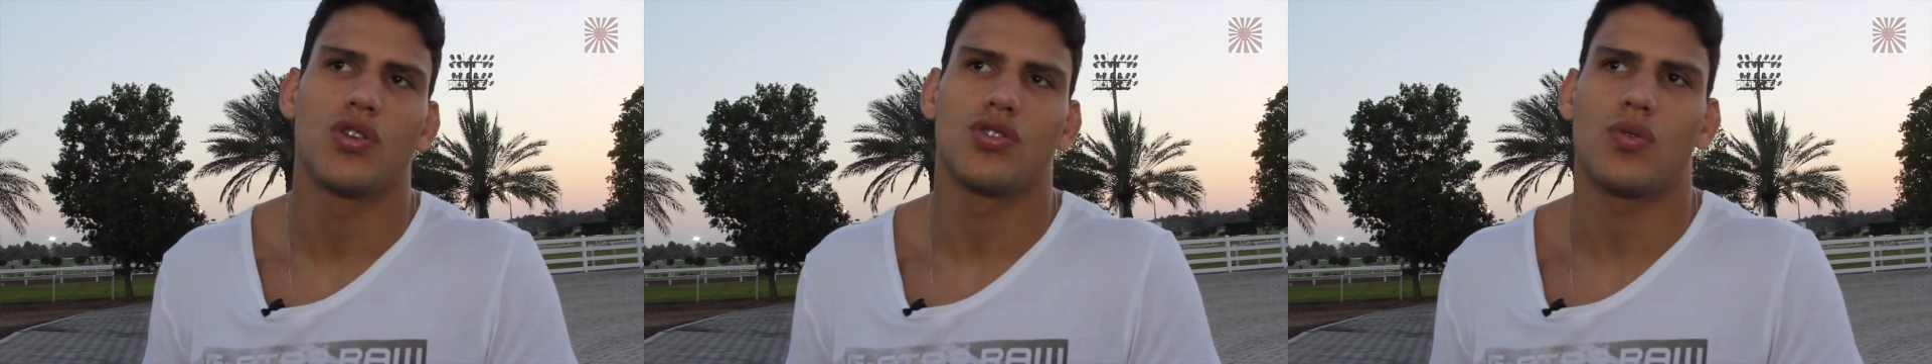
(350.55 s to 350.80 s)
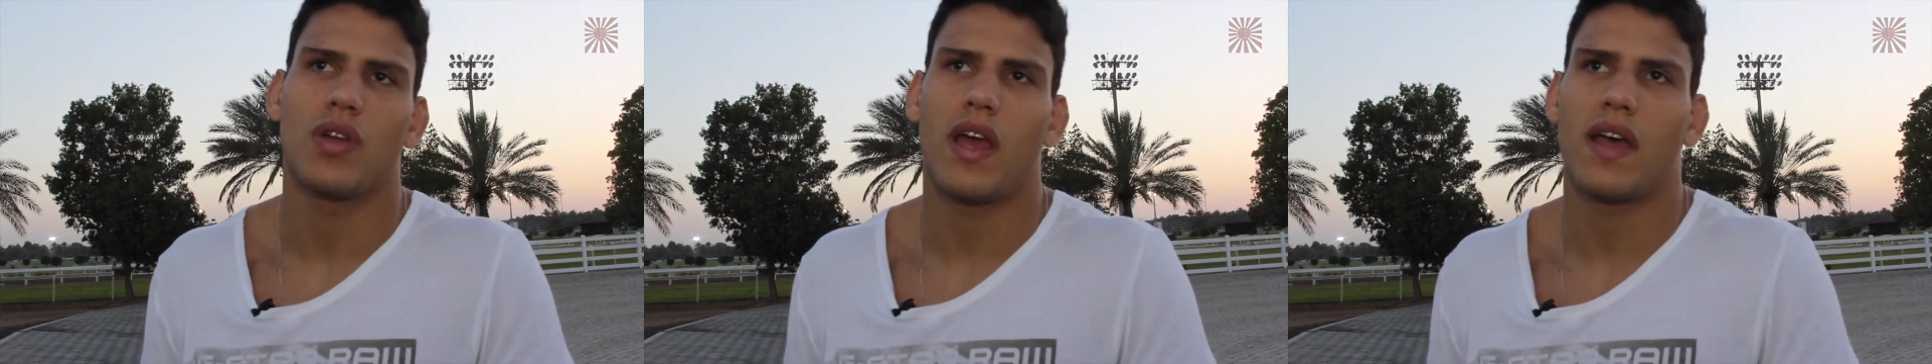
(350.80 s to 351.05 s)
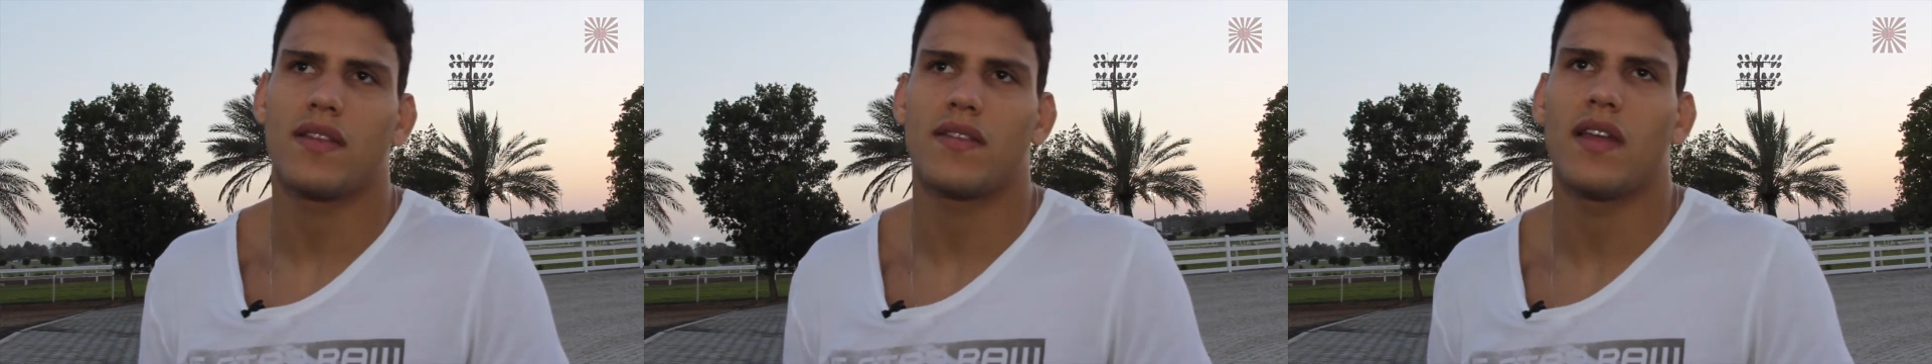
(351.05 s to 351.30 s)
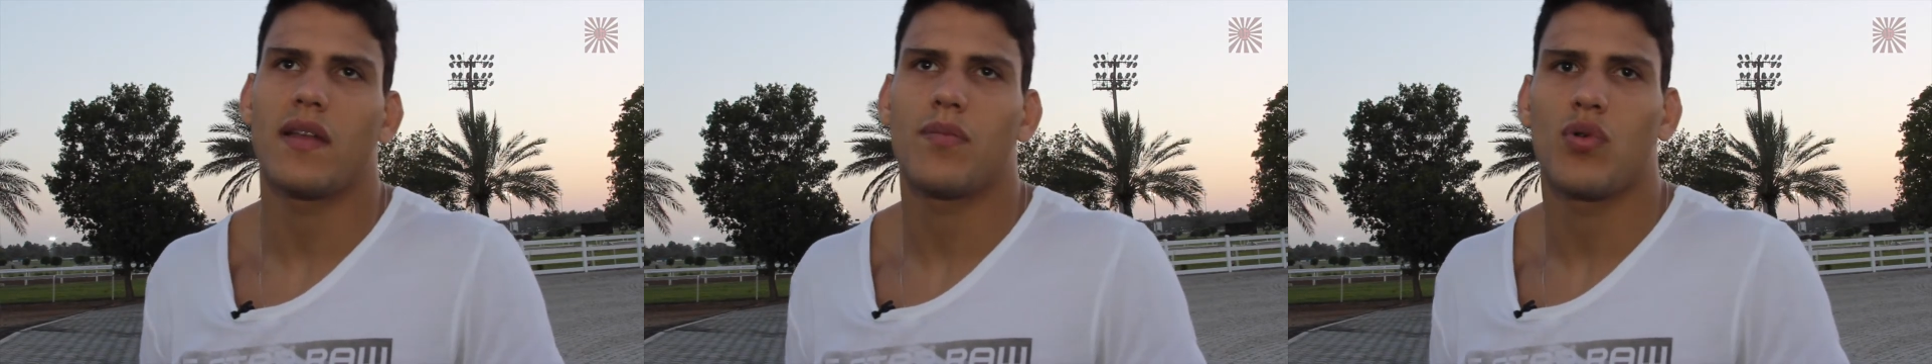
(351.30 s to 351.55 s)
to get
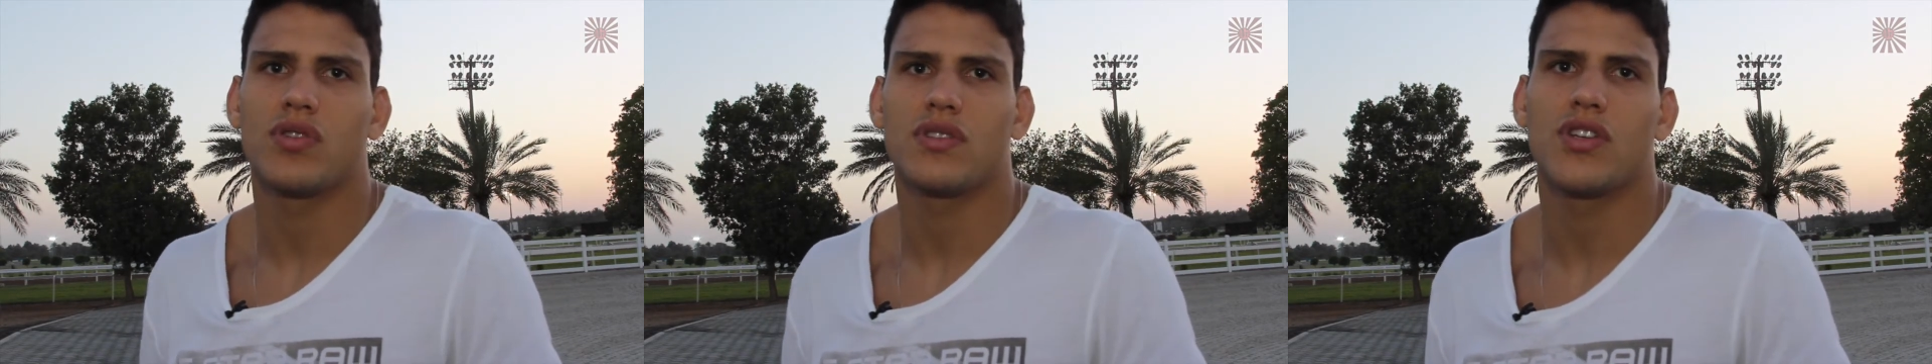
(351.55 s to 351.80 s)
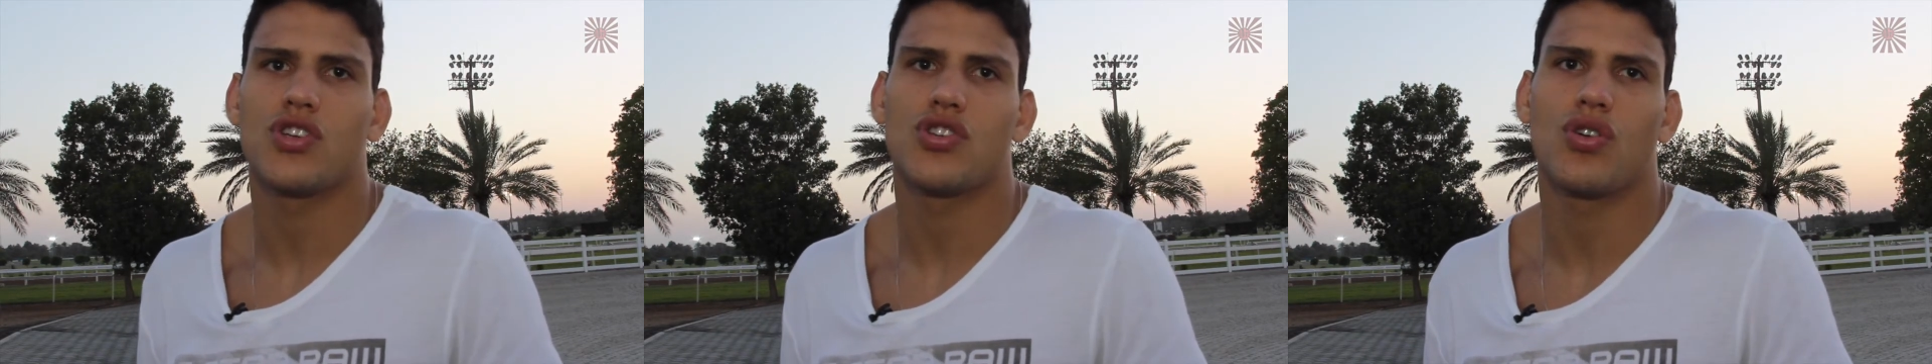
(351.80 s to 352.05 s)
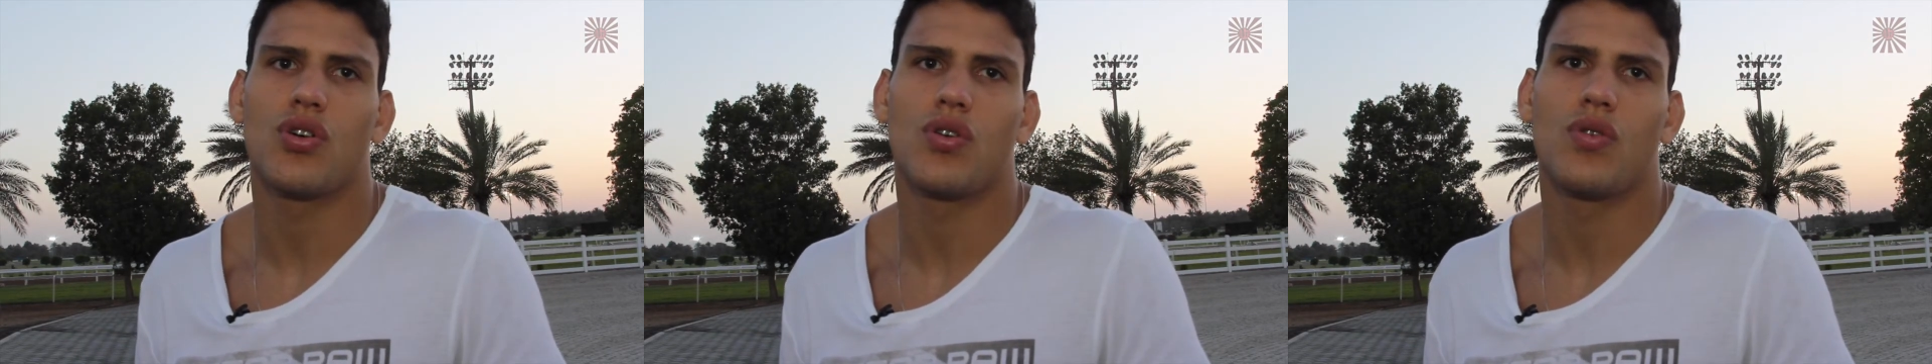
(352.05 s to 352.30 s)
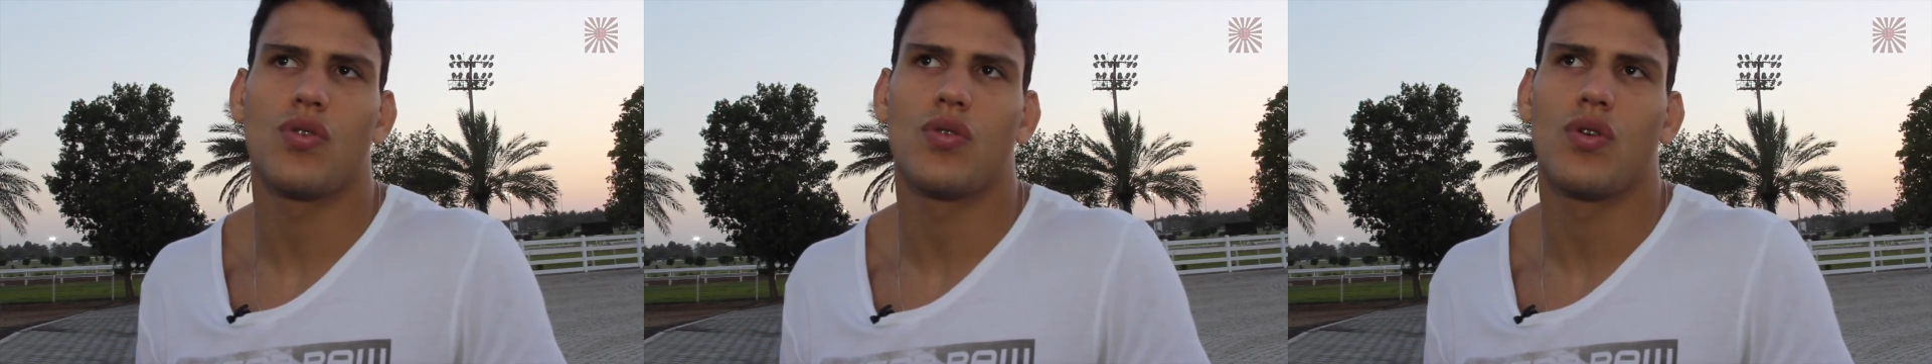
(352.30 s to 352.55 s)
that
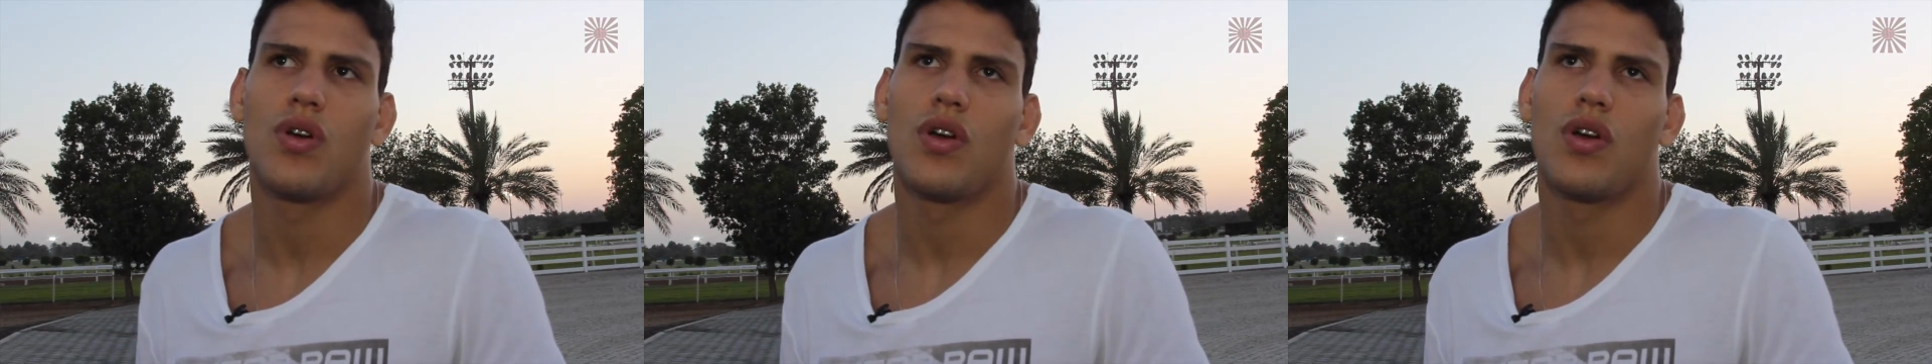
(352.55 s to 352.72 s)
position,